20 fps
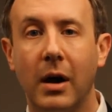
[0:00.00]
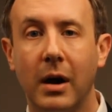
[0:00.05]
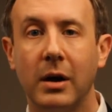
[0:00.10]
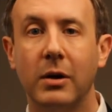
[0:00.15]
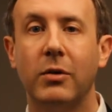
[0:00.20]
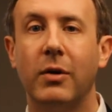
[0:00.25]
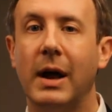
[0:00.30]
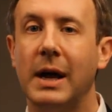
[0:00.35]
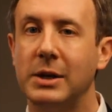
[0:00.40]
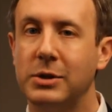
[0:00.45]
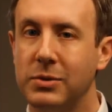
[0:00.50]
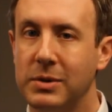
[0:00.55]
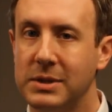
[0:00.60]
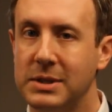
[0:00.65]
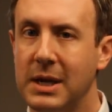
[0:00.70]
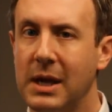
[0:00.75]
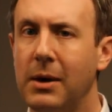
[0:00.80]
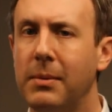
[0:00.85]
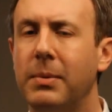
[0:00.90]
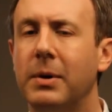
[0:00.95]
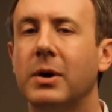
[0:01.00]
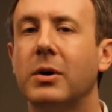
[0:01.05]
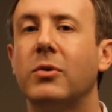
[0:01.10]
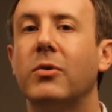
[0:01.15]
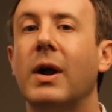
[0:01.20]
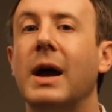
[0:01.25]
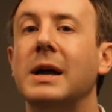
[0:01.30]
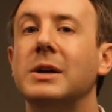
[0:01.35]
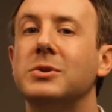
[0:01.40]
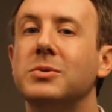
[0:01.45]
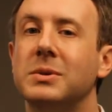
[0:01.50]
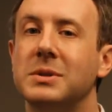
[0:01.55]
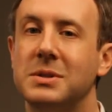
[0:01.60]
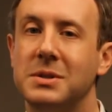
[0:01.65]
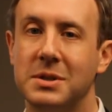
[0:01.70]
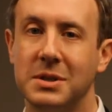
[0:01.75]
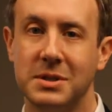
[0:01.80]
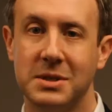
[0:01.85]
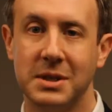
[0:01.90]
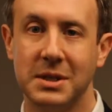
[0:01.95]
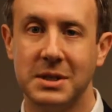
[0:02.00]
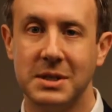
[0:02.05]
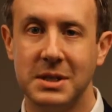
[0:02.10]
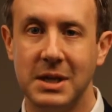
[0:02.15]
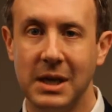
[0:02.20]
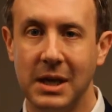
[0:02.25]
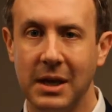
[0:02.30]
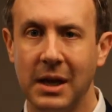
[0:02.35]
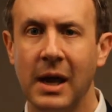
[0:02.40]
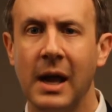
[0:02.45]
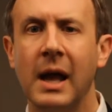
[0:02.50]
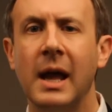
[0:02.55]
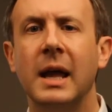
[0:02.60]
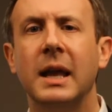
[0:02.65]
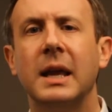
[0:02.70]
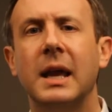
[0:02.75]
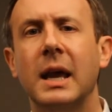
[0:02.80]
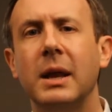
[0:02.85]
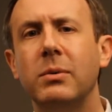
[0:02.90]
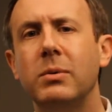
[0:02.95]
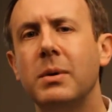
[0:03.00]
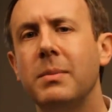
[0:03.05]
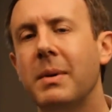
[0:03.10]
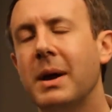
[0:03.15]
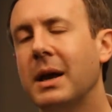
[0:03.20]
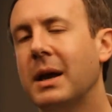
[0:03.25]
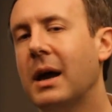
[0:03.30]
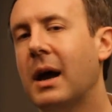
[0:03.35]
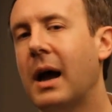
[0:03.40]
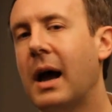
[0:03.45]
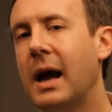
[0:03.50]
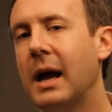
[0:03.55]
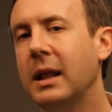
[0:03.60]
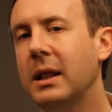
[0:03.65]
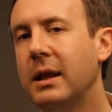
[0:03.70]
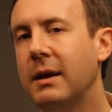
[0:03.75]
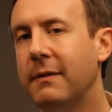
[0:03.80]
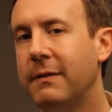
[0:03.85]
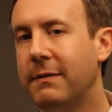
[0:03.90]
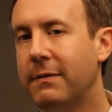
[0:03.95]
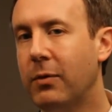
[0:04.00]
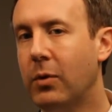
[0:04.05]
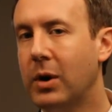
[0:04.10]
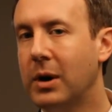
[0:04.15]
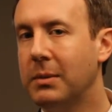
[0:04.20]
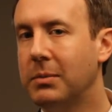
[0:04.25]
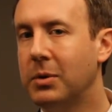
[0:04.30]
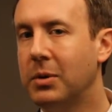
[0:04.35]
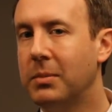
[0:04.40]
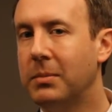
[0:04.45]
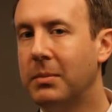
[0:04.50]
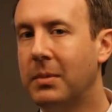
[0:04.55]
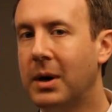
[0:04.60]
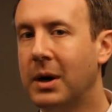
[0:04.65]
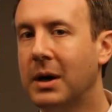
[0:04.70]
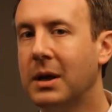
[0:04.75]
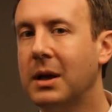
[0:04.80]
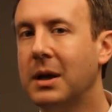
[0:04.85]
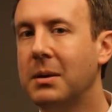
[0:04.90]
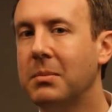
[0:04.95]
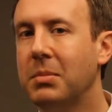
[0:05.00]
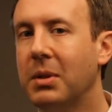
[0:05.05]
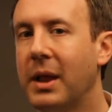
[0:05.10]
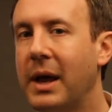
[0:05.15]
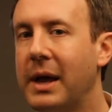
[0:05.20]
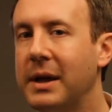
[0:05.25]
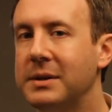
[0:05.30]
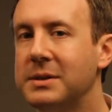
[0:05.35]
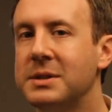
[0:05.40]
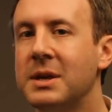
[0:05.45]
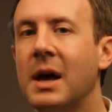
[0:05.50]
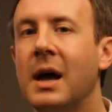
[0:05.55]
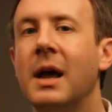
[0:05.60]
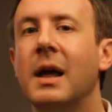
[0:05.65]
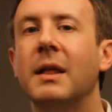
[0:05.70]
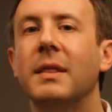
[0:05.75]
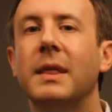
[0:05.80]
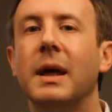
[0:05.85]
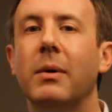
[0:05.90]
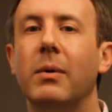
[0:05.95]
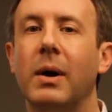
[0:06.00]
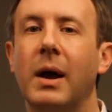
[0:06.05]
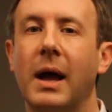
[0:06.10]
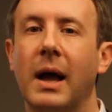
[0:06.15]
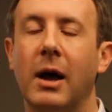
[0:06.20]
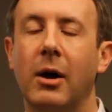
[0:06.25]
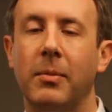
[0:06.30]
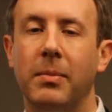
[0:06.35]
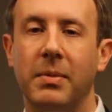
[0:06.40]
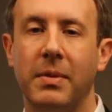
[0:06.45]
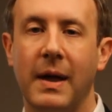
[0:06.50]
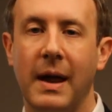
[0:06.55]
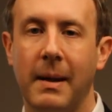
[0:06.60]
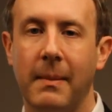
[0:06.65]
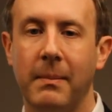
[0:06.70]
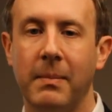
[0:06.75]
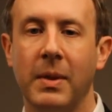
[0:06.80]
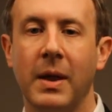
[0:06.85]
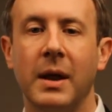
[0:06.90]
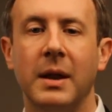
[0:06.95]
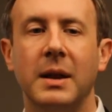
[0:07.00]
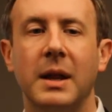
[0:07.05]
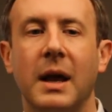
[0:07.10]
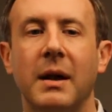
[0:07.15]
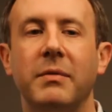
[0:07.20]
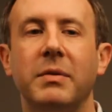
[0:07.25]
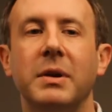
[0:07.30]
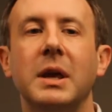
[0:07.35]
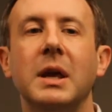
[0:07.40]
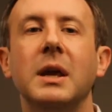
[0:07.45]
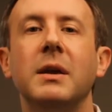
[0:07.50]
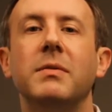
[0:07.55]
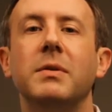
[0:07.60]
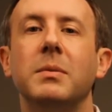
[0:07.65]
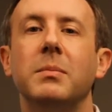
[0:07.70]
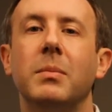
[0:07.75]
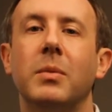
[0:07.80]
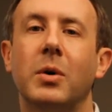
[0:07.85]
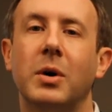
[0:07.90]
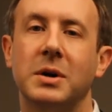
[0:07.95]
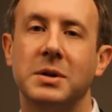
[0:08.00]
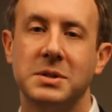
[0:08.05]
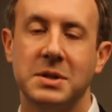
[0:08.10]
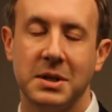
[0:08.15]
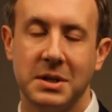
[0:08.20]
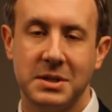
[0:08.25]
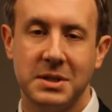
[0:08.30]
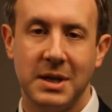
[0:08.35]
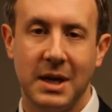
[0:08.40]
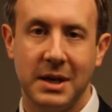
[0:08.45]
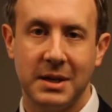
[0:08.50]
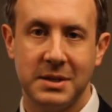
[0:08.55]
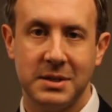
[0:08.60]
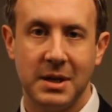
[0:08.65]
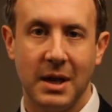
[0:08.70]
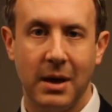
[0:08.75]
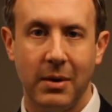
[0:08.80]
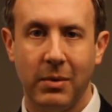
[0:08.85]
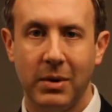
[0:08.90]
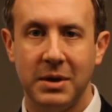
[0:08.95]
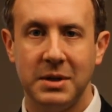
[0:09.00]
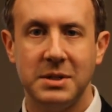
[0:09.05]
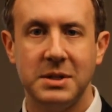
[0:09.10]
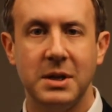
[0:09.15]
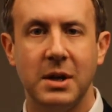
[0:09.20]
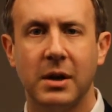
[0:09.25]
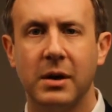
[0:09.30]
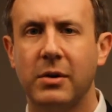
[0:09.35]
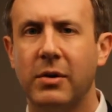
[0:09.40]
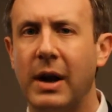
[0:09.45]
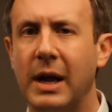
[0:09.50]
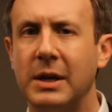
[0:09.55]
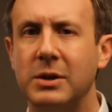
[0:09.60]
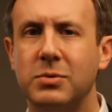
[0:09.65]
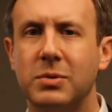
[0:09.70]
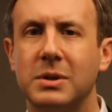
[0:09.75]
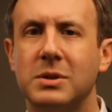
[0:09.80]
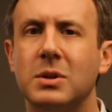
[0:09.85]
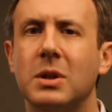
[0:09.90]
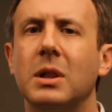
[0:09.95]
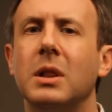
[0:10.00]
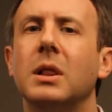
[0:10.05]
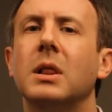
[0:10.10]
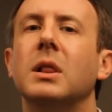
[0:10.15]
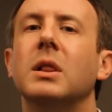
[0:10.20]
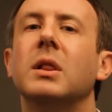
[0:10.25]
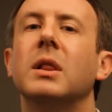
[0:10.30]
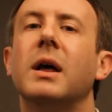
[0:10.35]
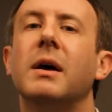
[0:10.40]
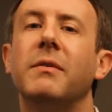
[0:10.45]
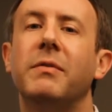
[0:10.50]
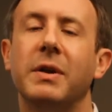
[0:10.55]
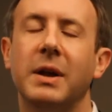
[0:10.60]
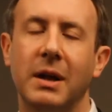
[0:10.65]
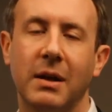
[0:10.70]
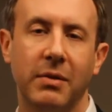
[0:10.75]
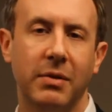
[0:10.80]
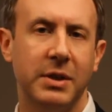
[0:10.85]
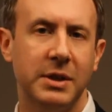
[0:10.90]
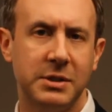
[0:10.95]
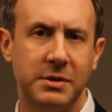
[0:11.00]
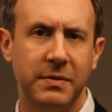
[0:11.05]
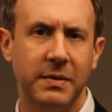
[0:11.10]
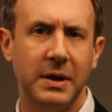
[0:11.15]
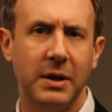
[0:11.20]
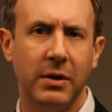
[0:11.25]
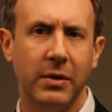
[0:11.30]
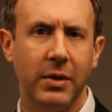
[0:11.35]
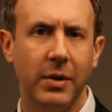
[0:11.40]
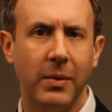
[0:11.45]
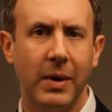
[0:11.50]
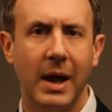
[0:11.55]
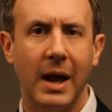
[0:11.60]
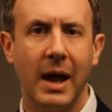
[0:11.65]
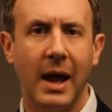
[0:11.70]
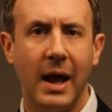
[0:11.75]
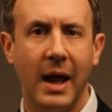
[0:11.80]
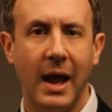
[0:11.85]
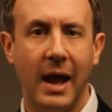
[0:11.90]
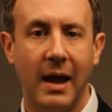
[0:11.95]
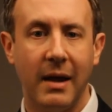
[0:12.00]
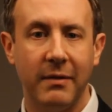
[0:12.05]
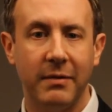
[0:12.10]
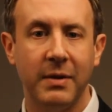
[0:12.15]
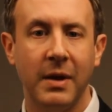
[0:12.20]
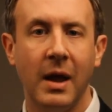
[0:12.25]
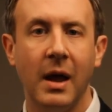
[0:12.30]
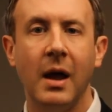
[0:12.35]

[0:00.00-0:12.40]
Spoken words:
graduates, help our graduates to succeed. Can we make highly affordable marketing plans that will help them to have even more success? I want to see our graduates loving this field the way I have.